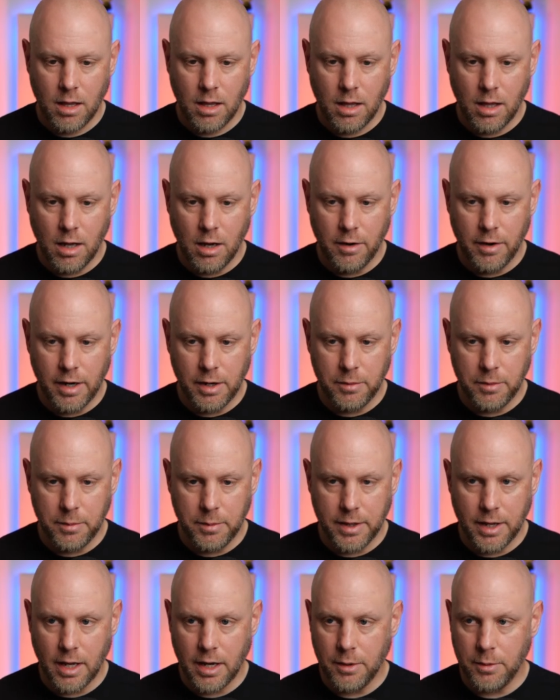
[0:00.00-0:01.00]
right, what do we
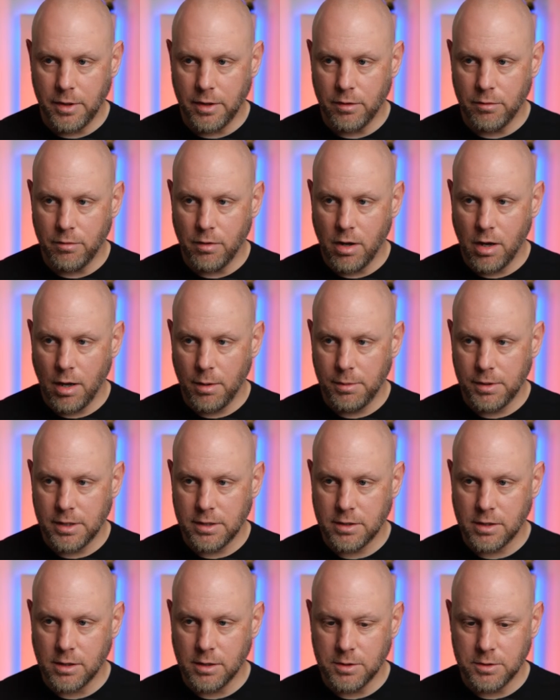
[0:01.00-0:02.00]
got here? We got the
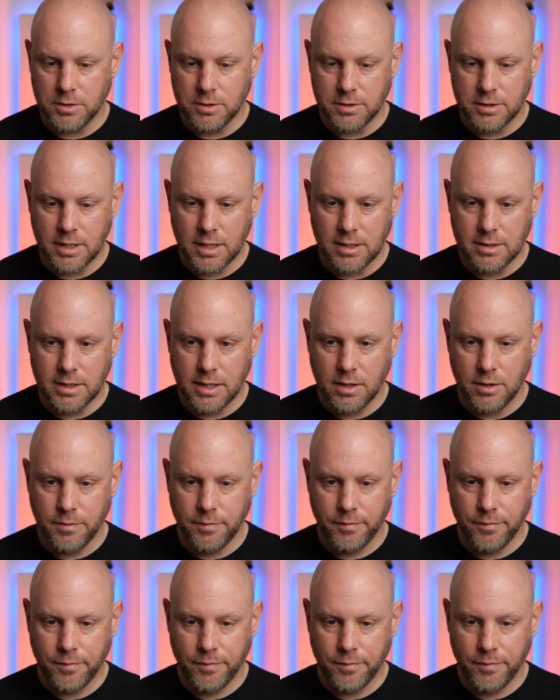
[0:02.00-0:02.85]
Romulans, close those guys out.